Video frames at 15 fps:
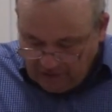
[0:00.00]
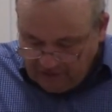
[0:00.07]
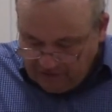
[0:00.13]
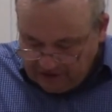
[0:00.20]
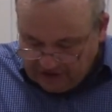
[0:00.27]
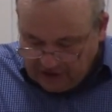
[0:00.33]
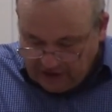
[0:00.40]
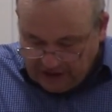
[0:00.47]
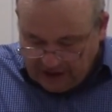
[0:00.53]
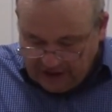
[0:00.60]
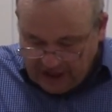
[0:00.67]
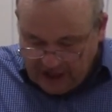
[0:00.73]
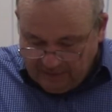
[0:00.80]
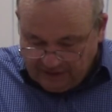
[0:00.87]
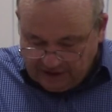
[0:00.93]
physical
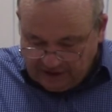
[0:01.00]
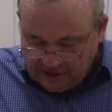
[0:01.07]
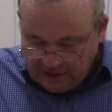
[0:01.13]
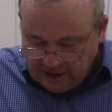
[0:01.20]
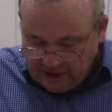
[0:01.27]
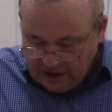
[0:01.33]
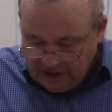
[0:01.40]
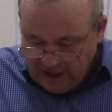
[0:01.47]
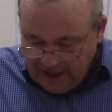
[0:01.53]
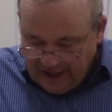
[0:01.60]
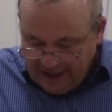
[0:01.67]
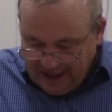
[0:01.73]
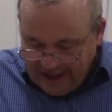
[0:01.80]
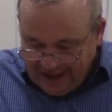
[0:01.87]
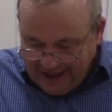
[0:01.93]
economics,
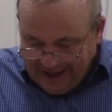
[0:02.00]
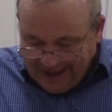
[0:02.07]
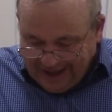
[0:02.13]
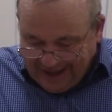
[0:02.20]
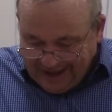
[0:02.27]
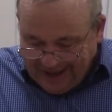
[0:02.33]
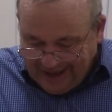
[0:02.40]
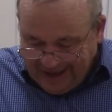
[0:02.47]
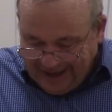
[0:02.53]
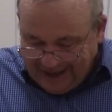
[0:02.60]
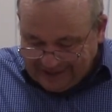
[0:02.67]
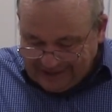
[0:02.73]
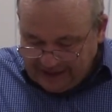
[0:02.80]
as